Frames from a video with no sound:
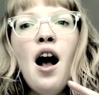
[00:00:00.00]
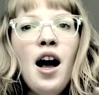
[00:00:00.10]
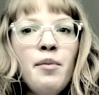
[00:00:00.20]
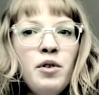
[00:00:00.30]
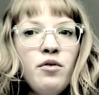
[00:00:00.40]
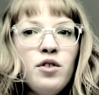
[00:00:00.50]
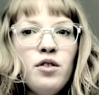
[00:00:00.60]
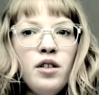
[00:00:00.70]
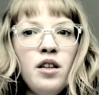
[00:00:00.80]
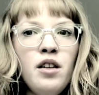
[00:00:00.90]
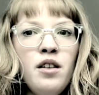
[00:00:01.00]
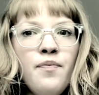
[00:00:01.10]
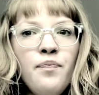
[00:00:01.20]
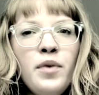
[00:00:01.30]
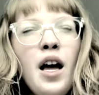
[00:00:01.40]
I'm usually
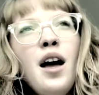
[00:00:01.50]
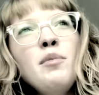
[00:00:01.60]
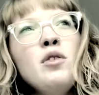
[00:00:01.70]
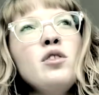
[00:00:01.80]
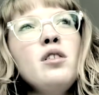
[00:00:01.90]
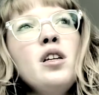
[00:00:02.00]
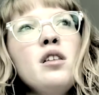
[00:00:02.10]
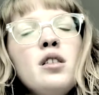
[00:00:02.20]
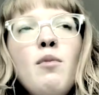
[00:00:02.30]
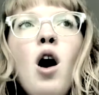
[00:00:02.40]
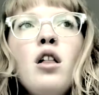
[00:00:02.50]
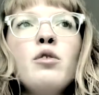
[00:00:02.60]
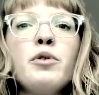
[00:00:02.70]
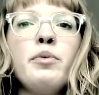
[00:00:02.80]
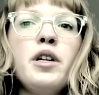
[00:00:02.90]
a small,
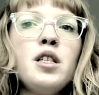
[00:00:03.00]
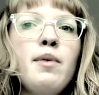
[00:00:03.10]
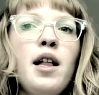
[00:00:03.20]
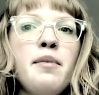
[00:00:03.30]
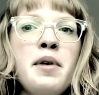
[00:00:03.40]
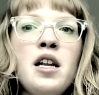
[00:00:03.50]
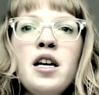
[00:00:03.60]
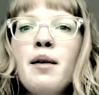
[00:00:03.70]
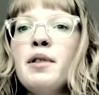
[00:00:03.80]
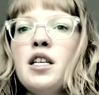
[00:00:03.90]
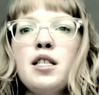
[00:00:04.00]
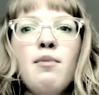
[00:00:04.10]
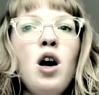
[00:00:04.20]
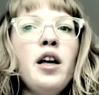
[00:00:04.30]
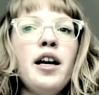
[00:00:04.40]
or between a small and medium, and the
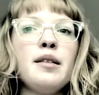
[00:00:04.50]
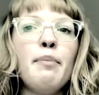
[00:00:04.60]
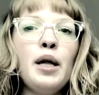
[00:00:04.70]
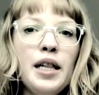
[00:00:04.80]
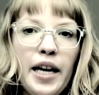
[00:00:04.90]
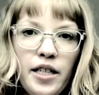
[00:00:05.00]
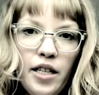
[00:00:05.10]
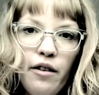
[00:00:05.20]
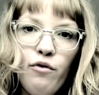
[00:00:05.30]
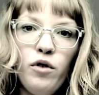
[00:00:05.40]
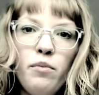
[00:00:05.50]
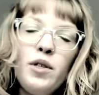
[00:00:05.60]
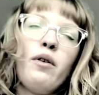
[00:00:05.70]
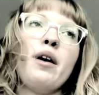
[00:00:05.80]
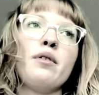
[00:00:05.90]
small has plenty of room.
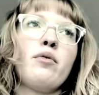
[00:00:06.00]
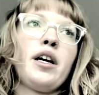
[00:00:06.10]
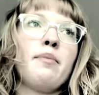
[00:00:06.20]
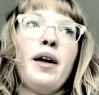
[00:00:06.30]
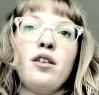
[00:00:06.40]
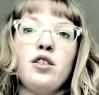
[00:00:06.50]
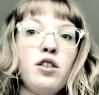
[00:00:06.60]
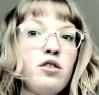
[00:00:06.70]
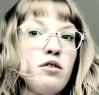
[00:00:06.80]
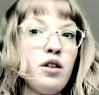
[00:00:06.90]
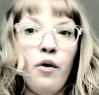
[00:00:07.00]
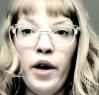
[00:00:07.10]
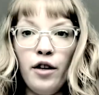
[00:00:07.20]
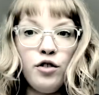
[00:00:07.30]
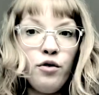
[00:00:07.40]
So I would recommend just
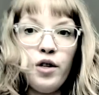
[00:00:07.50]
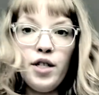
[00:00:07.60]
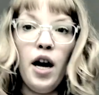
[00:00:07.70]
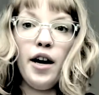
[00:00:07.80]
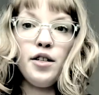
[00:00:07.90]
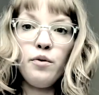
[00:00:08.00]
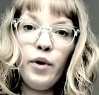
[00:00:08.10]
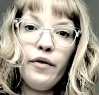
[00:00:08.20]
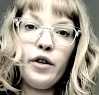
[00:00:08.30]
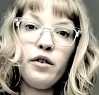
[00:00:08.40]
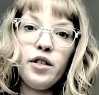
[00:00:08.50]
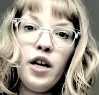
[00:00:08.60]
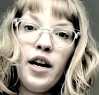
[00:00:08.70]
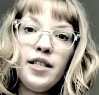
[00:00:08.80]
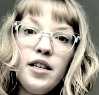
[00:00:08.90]
going true to size, whatever your
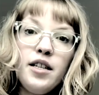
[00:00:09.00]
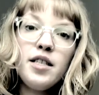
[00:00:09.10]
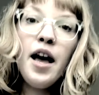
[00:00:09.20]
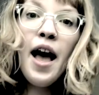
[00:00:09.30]
size is.